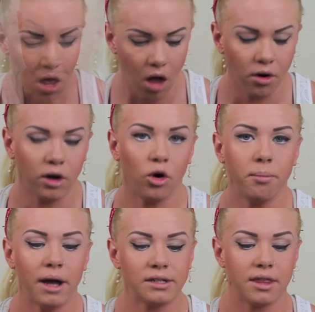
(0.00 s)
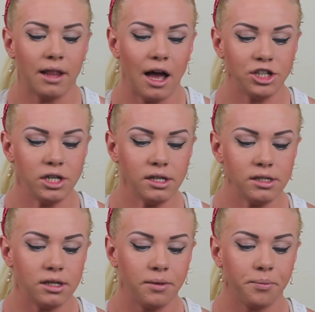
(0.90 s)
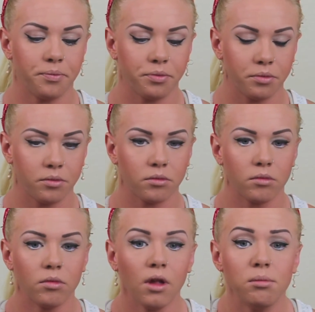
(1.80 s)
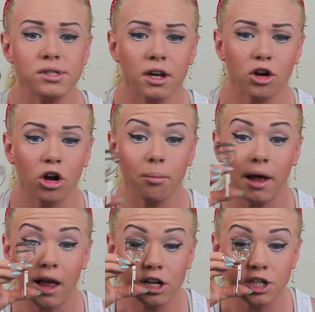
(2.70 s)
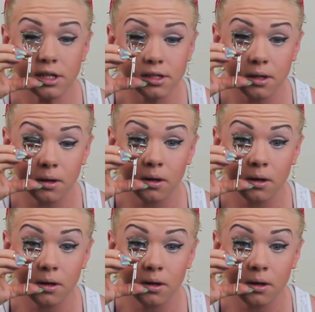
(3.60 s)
Alright, going back to the lashes. I'm just going to curl my lashes.